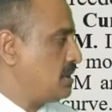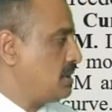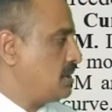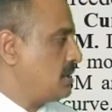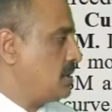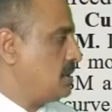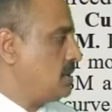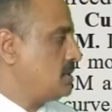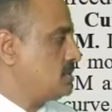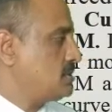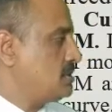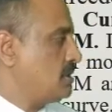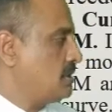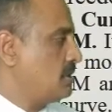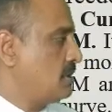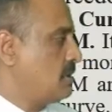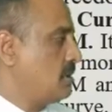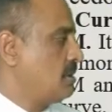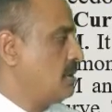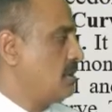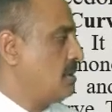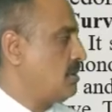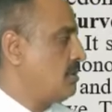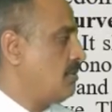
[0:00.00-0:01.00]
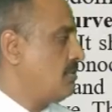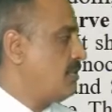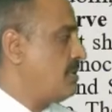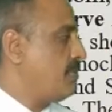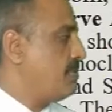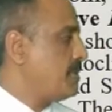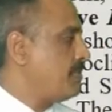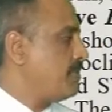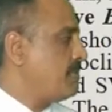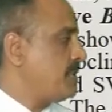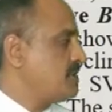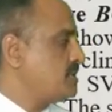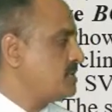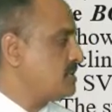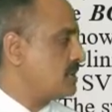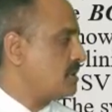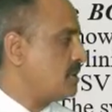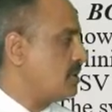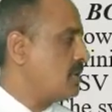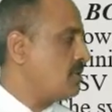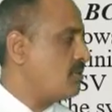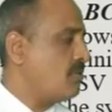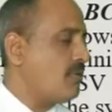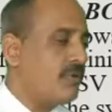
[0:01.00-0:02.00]
is the vapor pressure
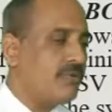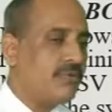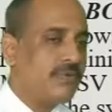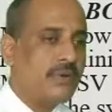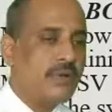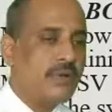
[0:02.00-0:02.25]
curve of